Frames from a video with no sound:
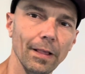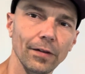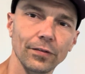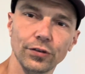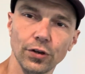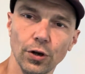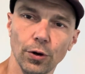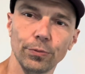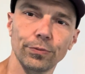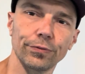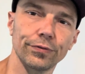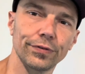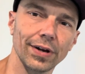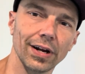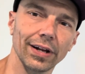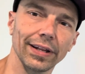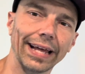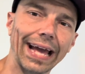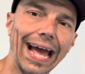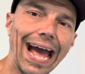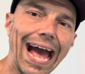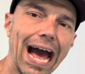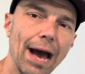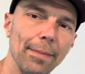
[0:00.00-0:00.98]
So
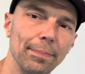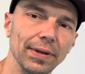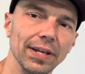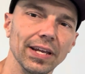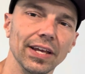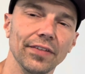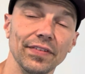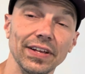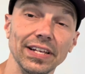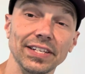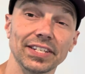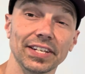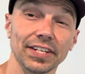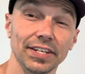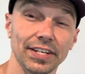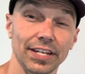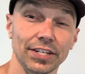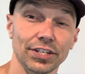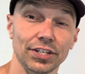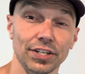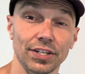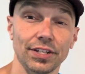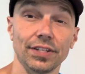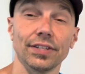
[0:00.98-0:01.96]
fairly happy in these
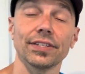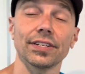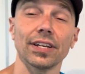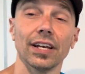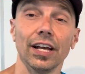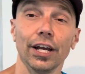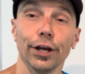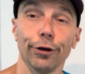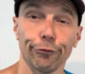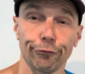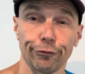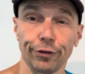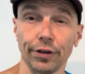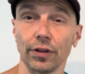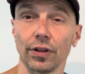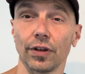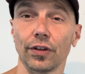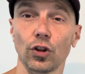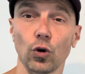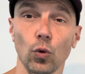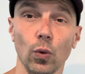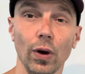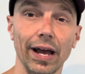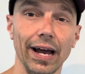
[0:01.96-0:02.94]
conditions,
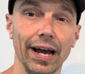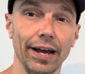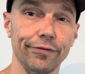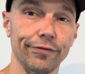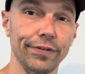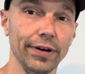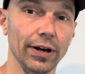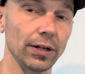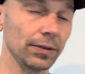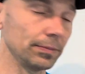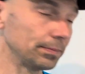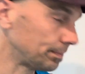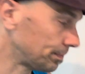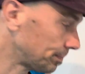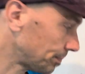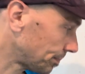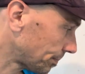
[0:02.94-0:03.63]
feeling the way I felt.